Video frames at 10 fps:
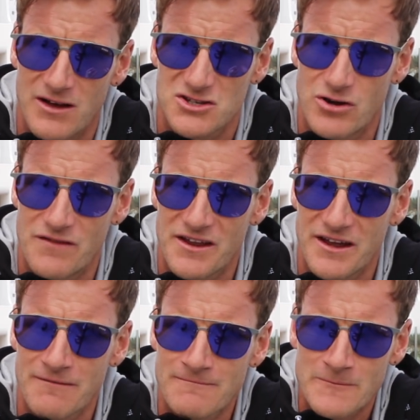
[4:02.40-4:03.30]
was craving
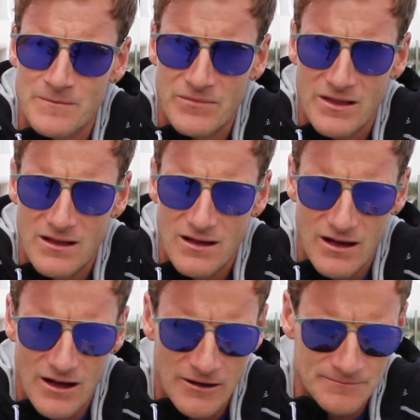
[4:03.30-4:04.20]
again.
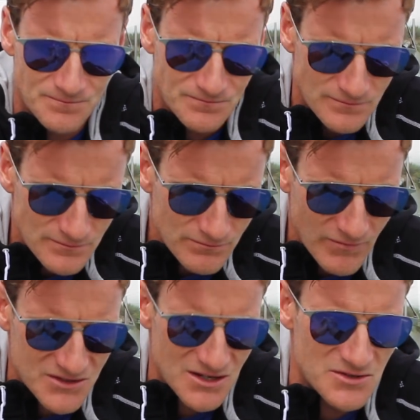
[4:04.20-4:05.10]
In
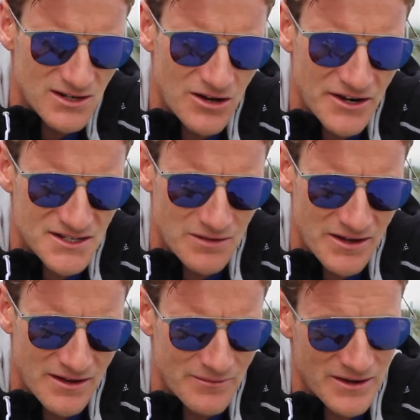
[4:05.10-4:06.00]
terms of learning
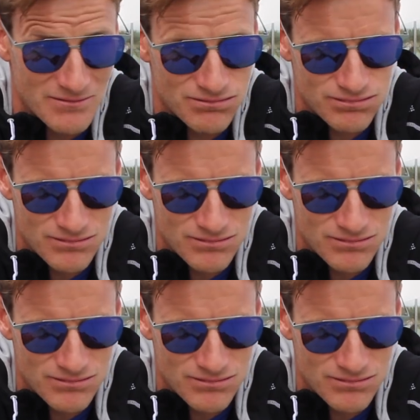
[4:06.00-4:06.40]
something, I mean,